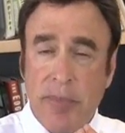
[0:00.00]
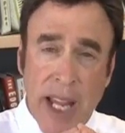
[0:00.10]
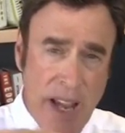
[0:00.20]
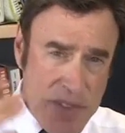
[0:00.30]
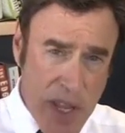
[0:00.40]

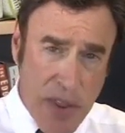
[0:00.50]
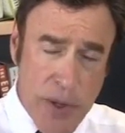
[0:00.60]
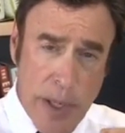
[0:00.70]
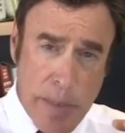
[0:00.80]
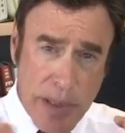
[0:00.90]
After the
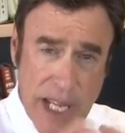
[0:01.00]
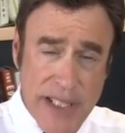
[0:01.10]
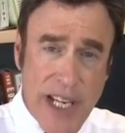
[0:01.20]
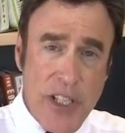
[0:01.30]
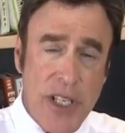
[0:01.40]
third
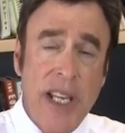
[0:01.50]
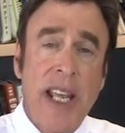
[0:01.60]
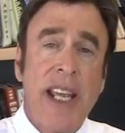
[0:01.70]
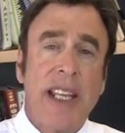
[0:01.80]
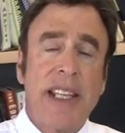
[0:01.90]
implantation,
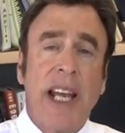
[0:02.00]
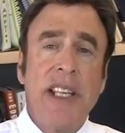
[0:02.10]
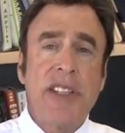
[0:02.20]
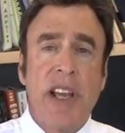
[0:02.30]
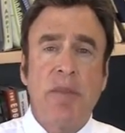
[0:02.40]

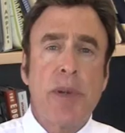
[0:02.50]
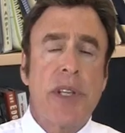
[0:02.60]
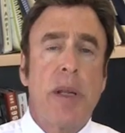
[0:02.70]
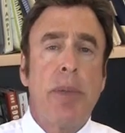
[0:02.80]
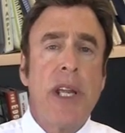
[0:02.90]

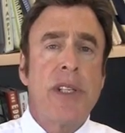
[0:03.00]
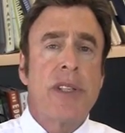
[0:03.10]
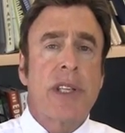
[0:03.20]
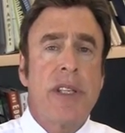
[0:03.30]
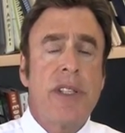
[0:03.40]
97% of
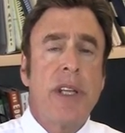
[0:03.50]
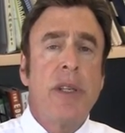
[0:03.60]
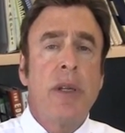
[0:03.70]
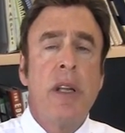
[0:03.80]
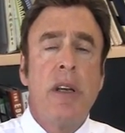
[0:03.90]
patients
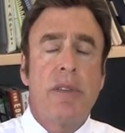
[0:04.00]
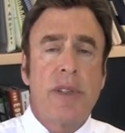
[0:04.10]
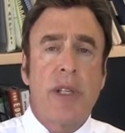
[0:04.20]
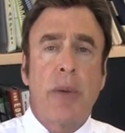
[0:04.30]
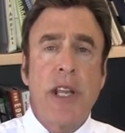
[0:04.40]
continued
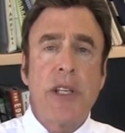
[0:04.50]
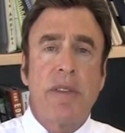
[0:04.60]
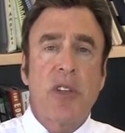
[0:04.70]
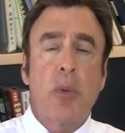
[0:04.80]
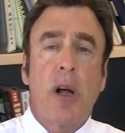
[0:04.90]
for the duration
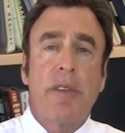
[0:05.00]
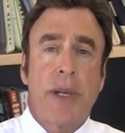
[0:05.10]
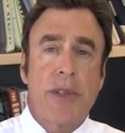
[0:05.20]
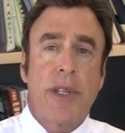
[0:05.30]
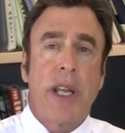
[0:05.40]
of the
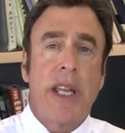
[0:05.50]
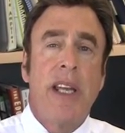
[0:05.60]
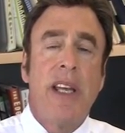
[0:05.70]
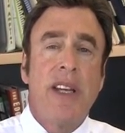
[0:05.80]
12-year study.